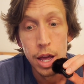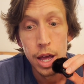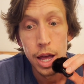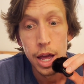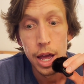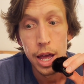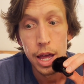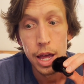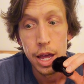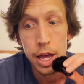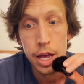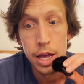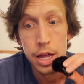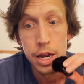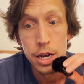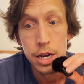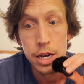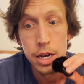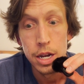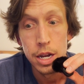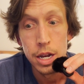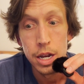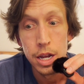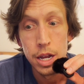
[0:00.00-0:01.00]

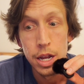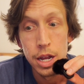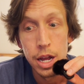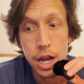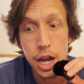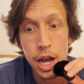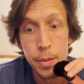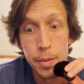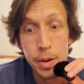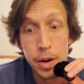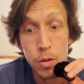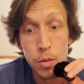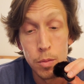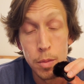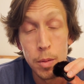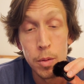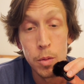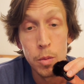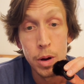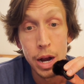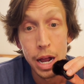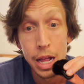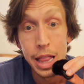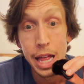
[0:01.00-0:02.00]
And I'm going to
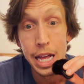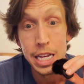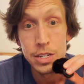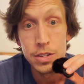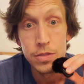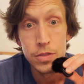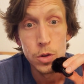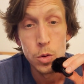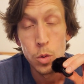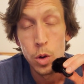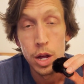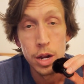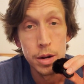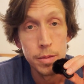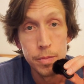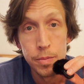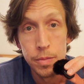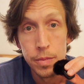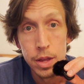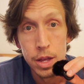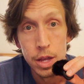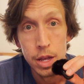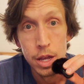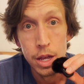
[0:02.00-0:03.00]
remember when I last flew on,
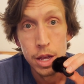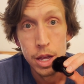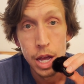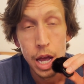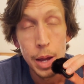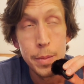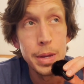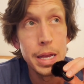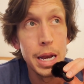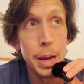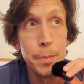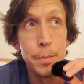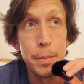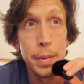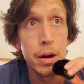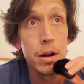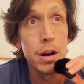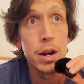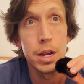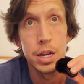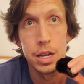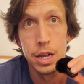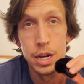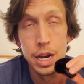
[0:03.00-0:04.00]

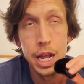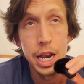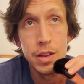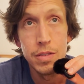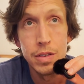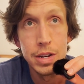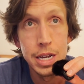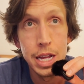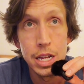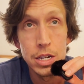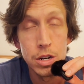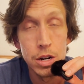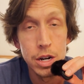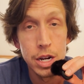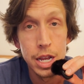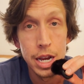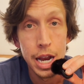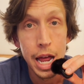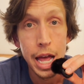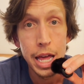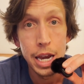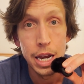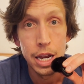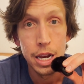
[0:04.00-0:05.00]
American, not even Delta or
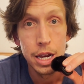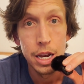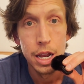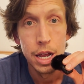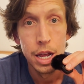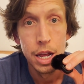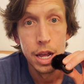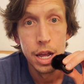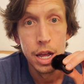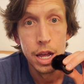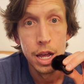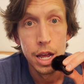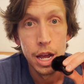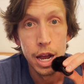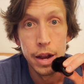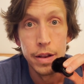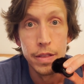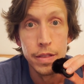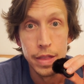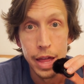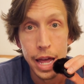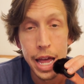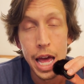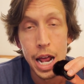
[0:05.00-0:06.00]
United.
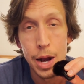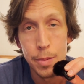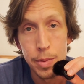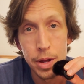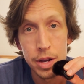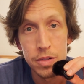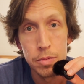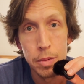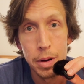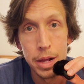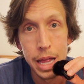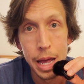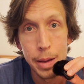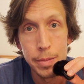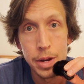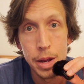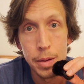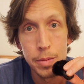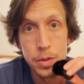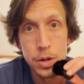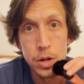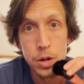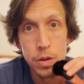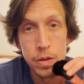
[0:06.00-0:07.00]
And they had a plug for my
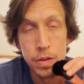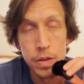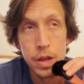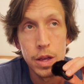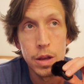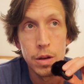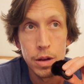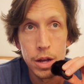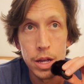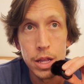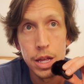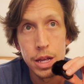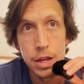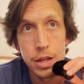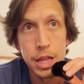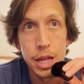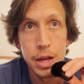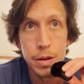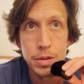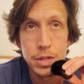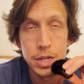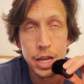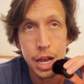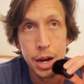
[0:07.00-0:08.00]
laptop too, and think, oh,
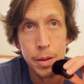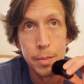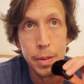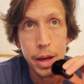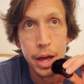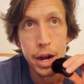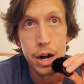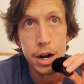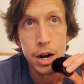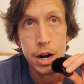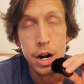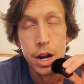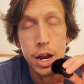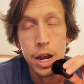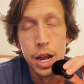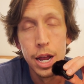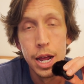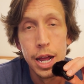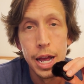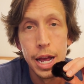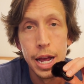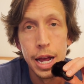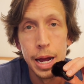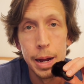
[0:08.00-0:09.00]
that was kind of better.
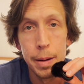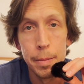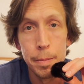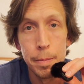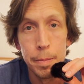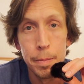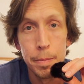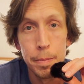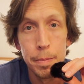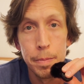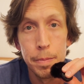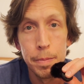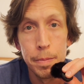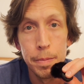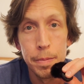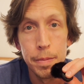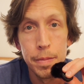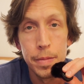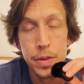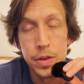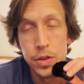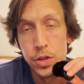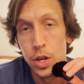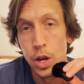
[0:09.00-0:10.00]
And
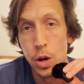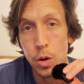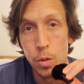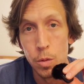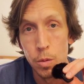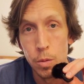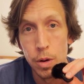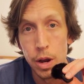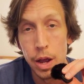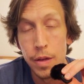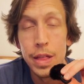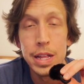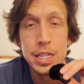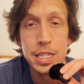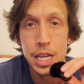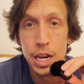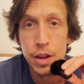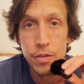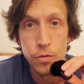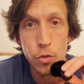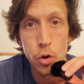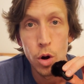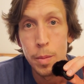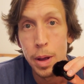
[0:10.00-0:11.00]
that's going to
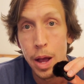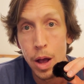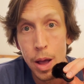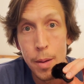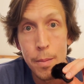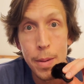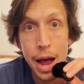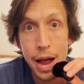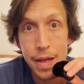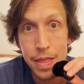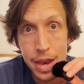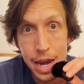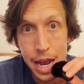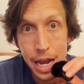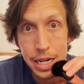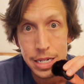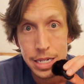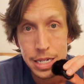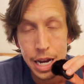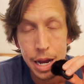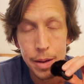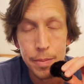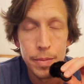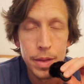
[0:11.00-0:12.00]
inform how I buy the
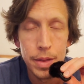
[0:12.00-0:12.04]
next time.